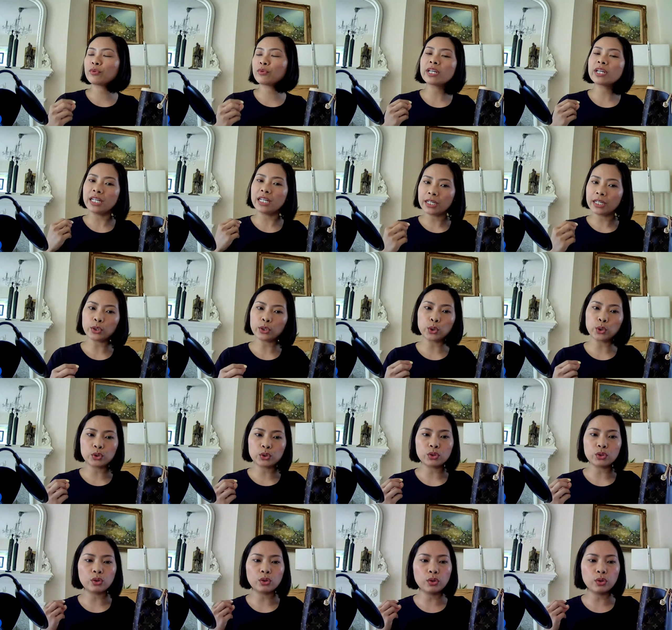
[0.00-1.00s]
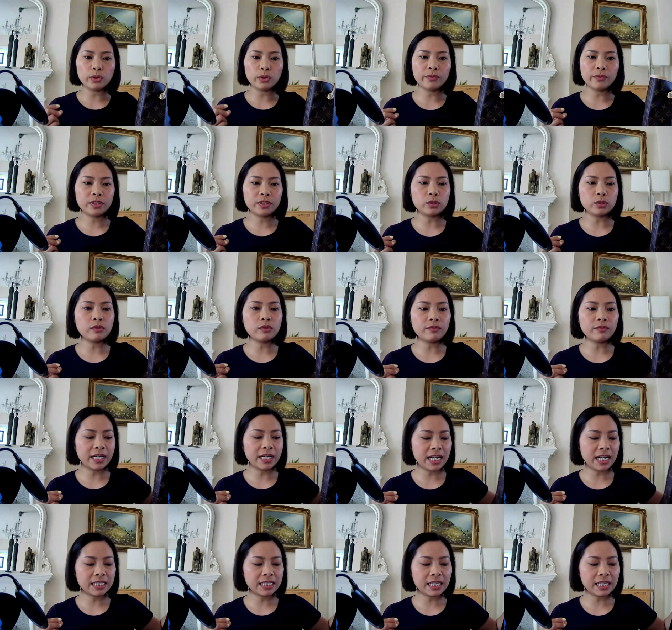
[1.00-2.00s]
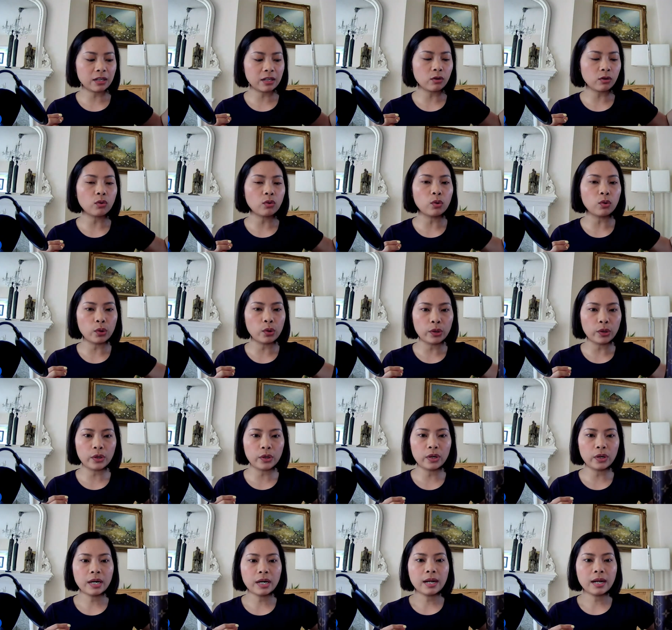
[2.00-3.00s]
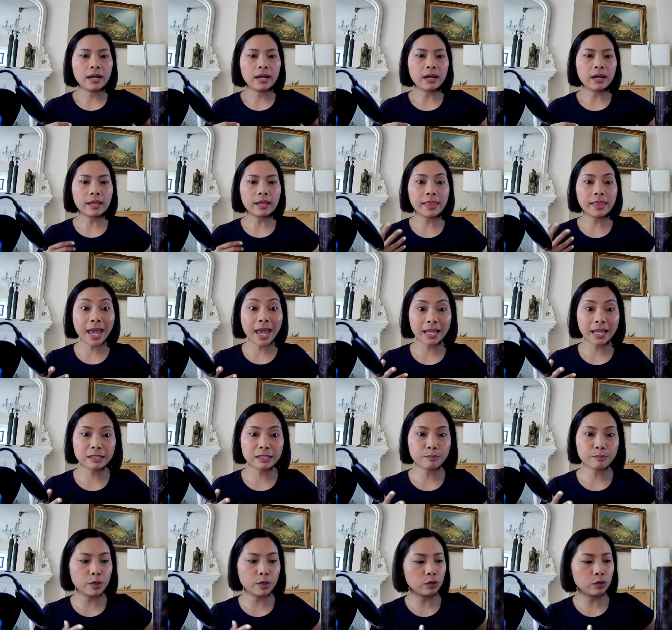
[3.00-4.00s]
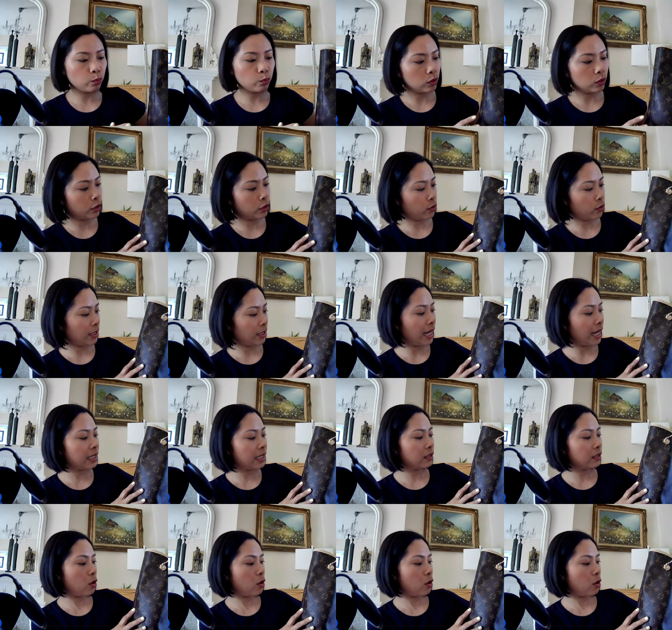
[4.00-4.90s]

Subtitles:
really good Louis Vuitton fanatic or an expert will know that.